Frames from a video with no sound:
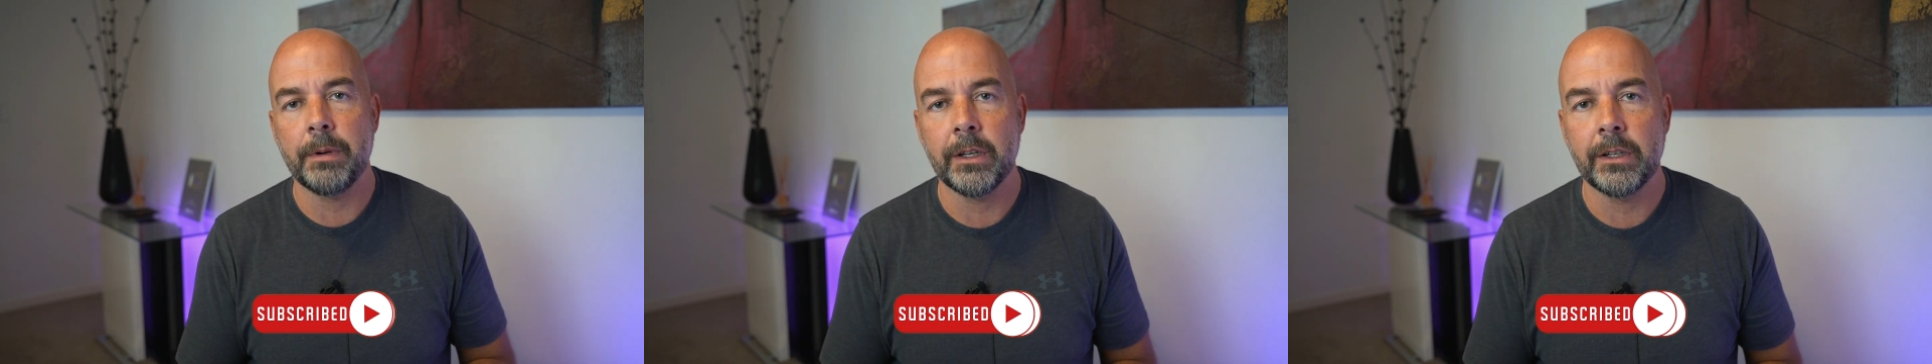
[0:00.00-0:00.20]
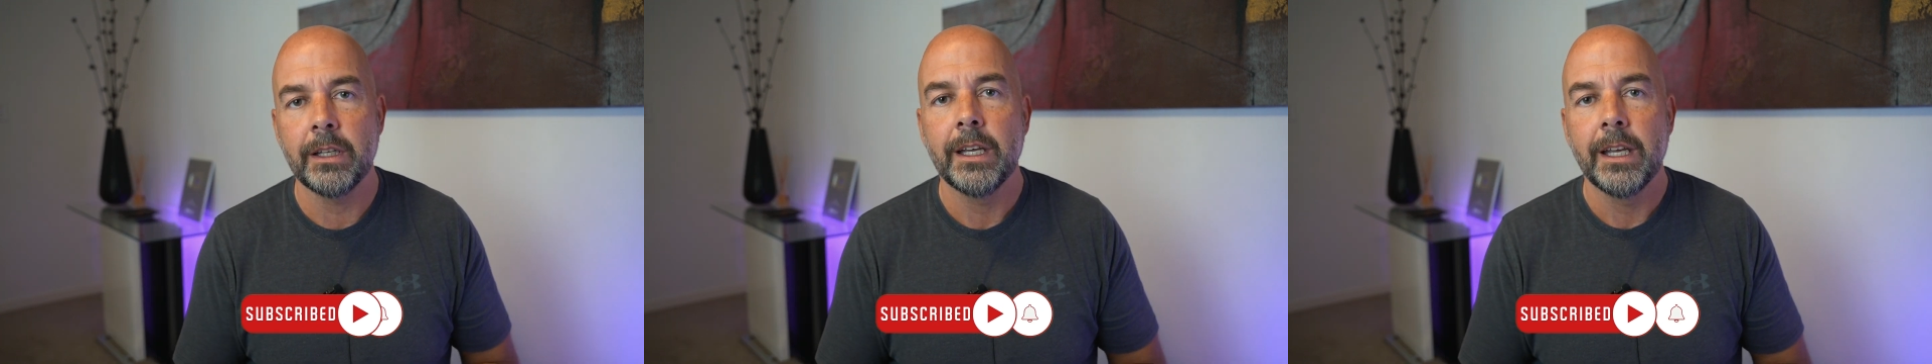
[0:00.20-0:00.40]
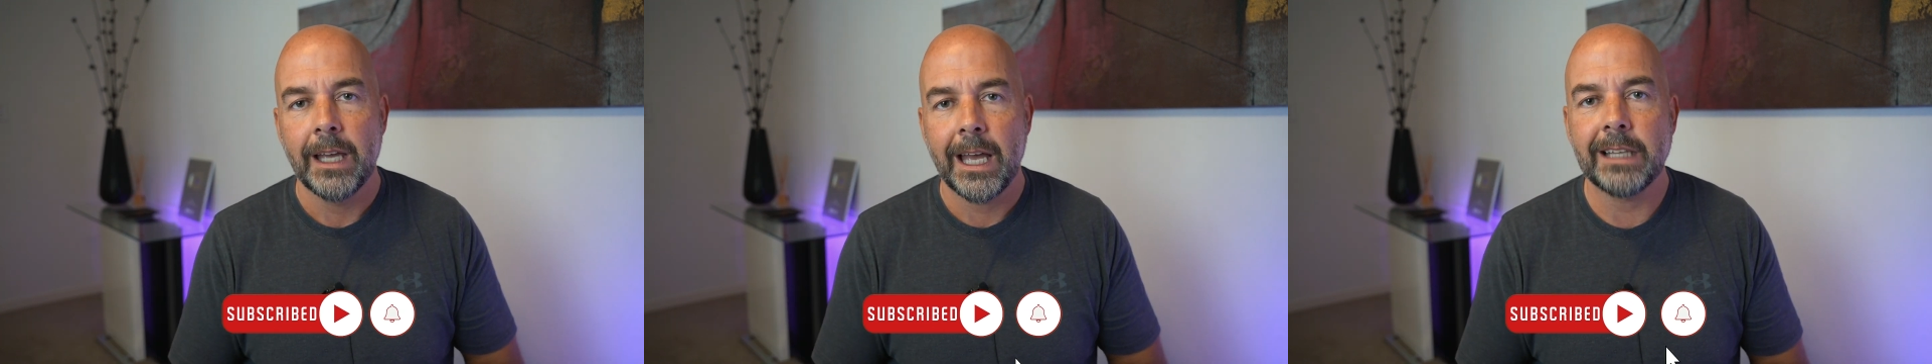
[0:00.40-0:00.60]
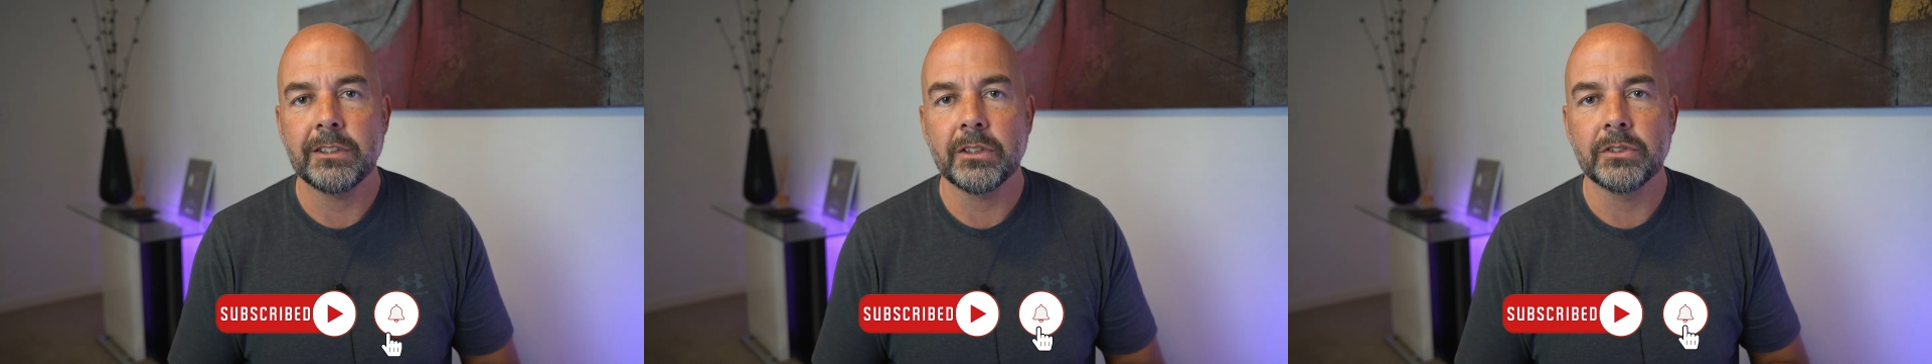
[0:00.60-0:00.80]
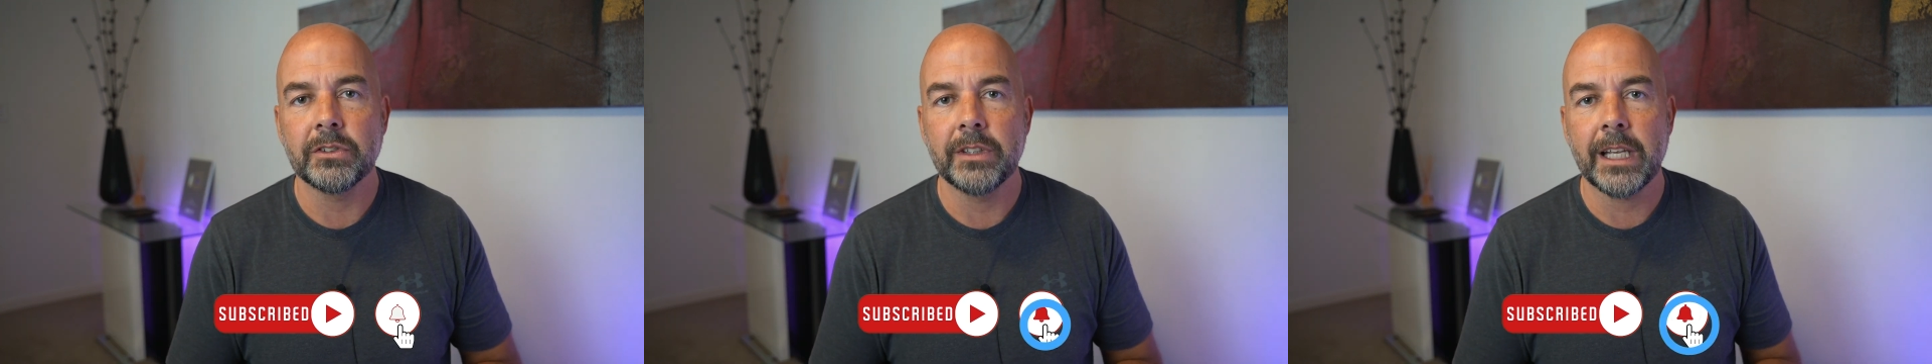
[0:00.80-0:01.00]
button
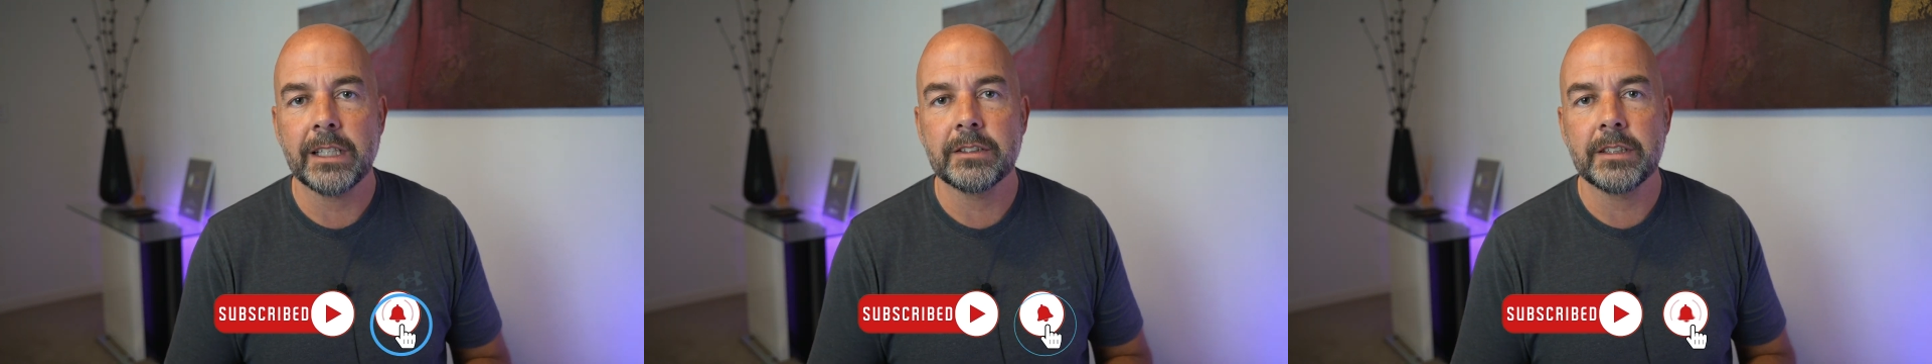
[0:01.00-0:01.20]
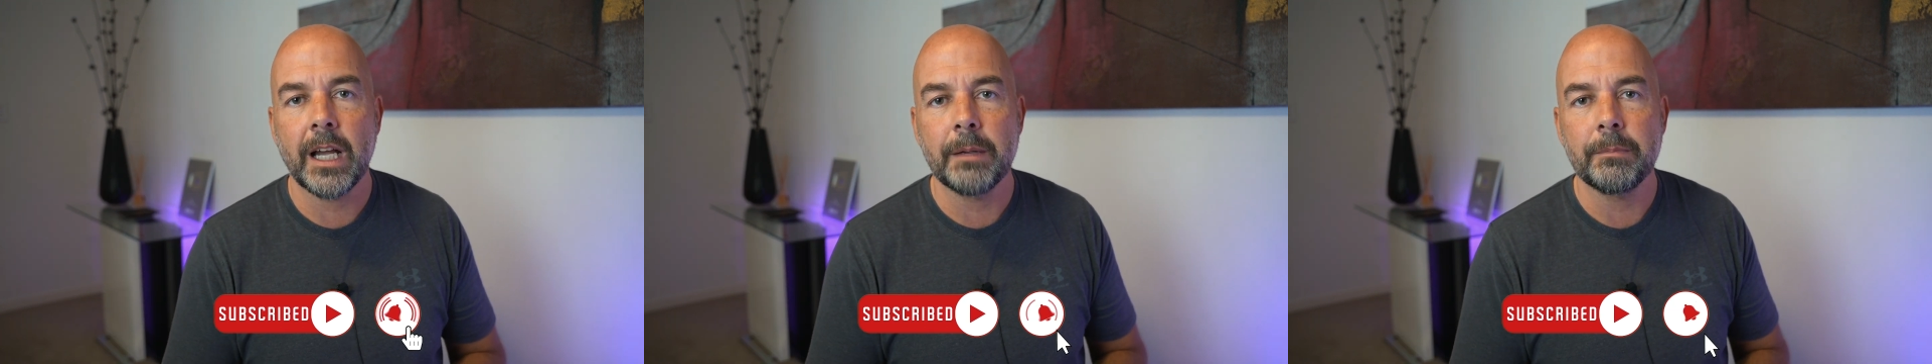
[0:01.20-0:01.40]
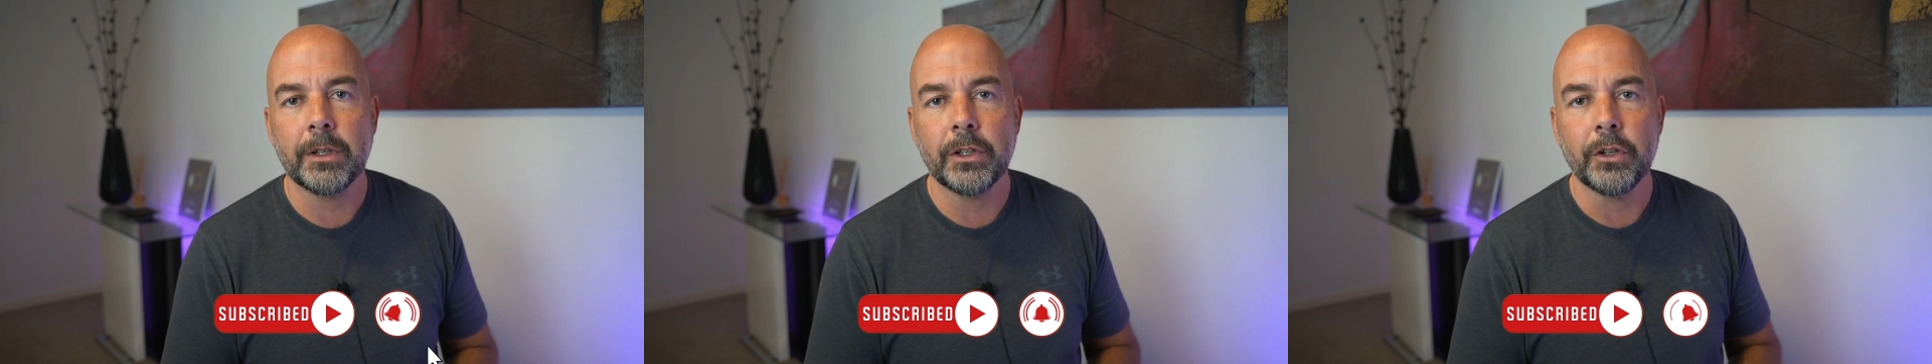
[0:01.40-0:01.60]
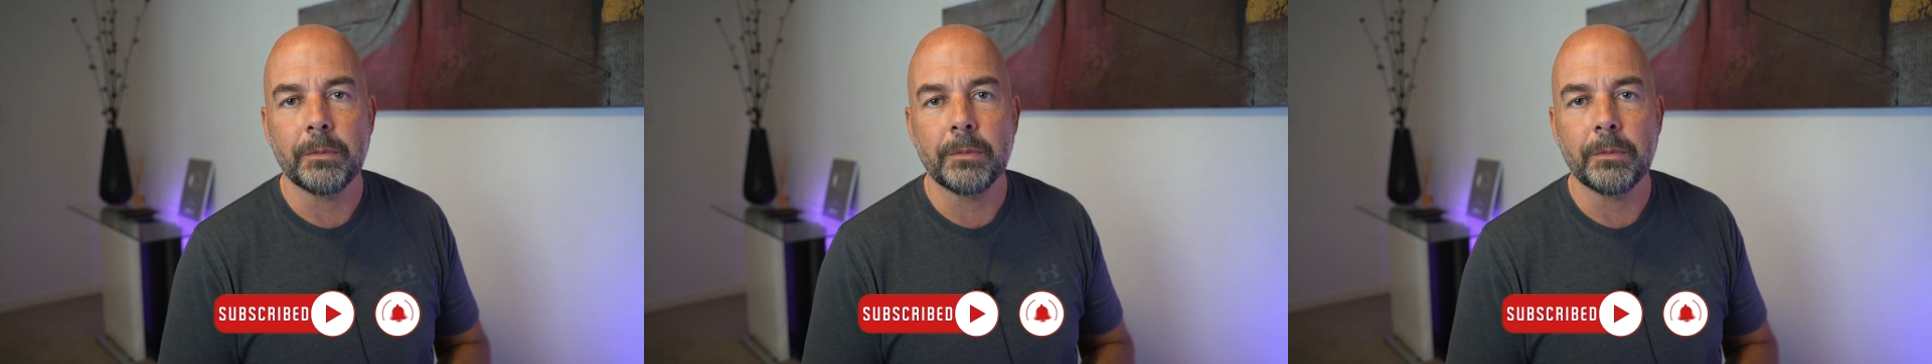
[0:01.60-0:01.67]
and until next time,